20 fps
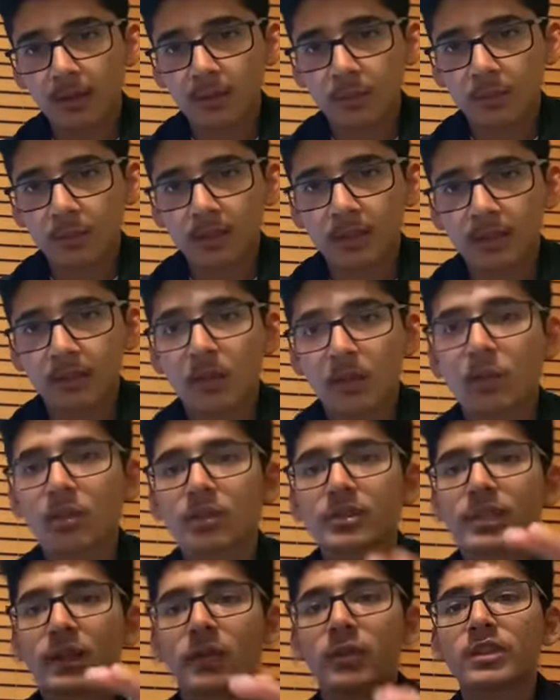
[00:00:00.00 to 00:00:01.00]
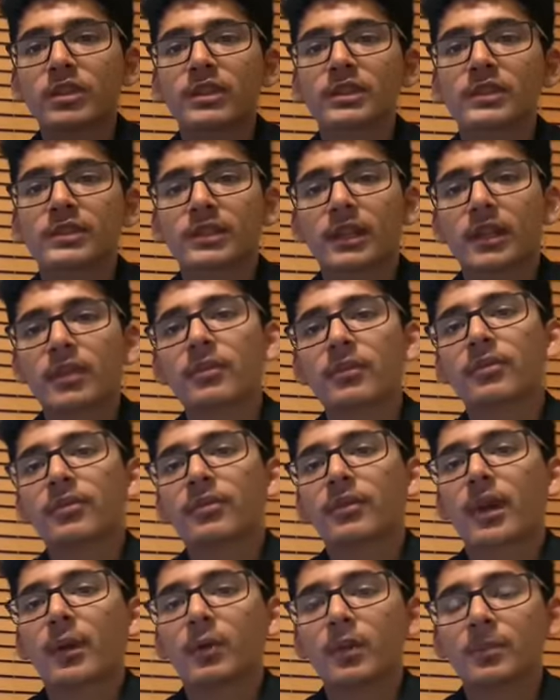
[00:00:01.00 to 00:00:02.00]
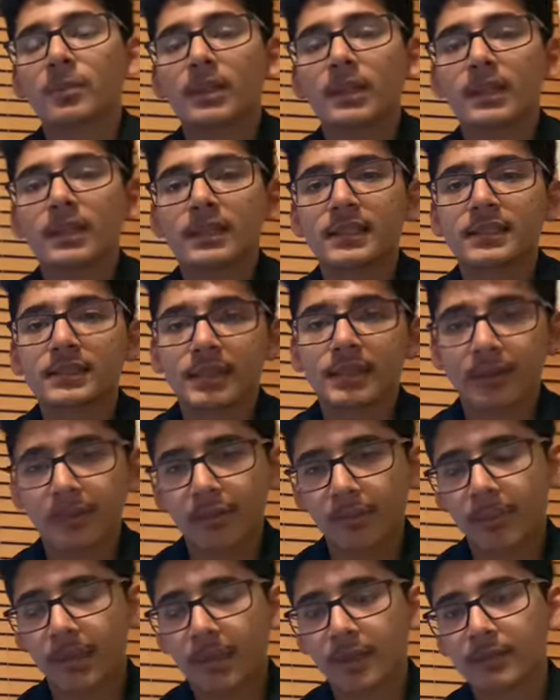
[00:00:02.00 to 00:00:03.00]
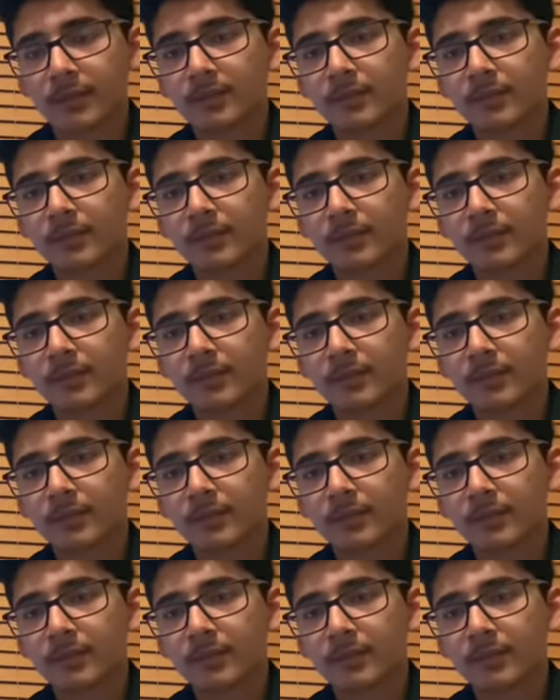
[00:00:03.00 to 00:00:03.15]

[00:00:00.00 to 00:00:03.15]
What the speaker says: we get the whole sandwich itself and we put it inside of the pan.